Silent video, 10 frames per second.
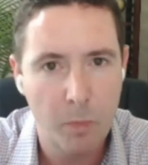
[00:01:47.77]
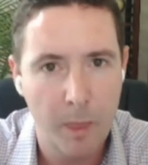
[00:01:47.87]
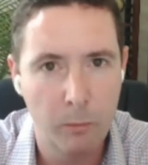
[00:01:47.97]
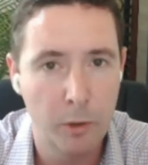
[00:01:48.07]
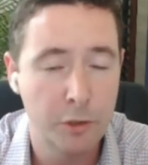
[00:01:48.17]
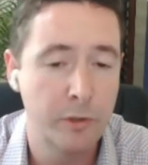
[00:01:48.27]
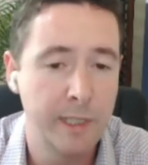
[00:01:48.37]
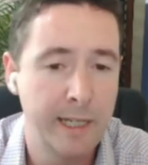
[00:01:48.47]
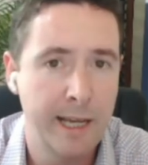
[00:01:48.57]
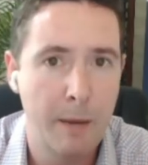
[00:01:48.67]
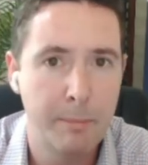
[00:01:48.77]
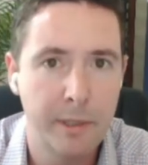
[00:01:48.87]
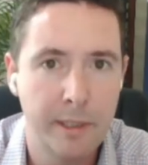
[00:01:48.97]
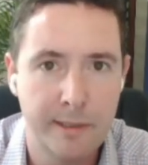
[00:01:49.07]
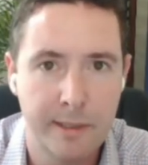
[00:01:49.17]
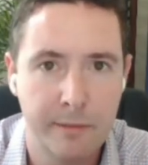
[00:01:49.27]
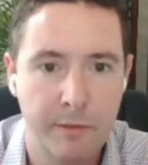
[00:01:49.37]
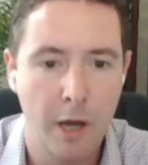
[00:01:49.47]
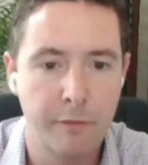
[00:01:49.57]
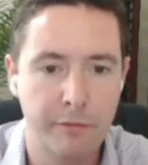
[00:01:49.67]
And what's really happened is they've
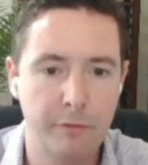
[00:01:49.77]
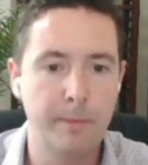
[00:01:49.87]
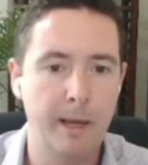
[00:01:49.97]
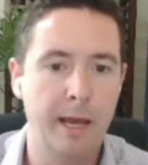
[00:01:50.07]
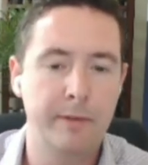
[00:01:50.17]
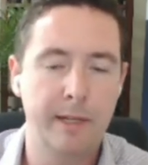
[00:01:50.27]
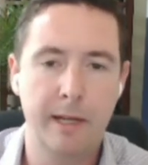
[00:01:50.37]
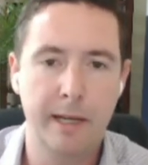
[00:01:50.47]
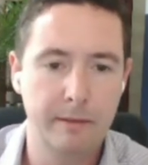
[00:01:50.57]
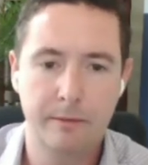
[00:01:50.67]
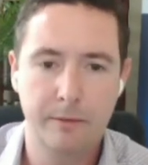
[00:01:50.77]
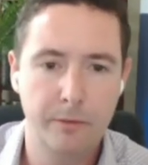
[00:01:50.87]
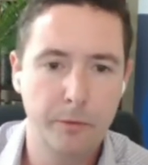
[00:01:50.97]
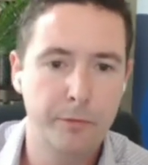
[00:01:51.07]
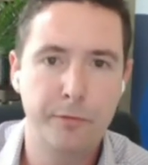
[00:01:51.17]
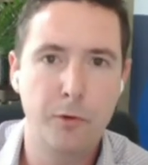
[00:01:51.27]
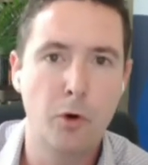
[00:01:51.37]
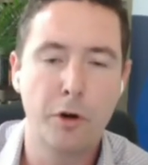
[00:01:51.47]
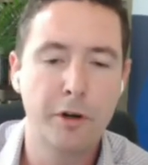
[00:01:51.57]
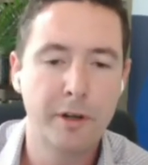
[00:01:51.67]
gone from having like
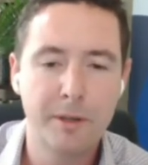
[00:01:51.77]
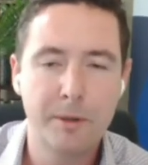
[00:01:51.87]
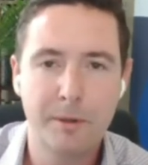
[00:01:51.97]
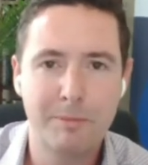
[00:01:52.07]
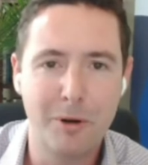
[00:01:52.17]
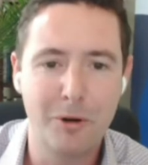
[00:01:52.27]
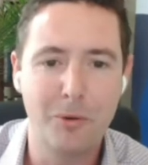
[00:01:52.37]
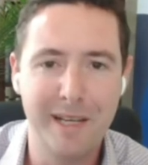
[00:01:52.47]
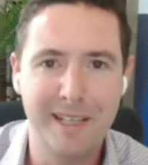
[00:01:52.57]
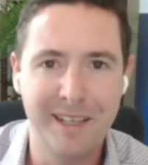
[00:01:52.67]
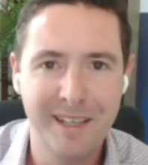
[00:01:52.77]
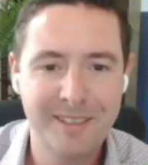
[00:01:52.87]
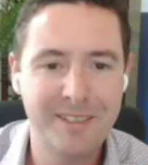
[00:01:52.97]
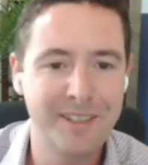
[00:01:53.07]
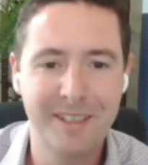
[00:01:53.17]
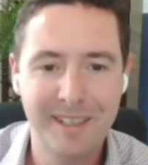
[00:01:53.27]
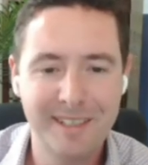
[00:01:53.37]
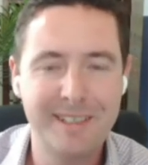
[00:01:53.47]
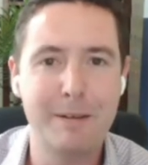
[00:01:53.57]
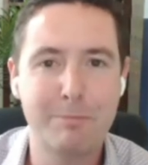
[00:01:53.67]
four per week to
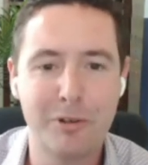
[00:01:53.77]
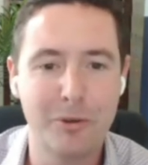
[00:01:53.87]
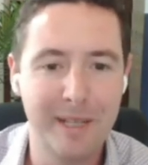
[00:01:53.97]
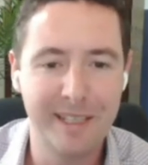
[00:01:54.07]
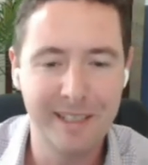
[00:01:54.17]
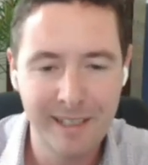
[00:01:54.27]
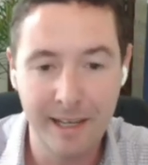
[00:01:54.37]
10 per week.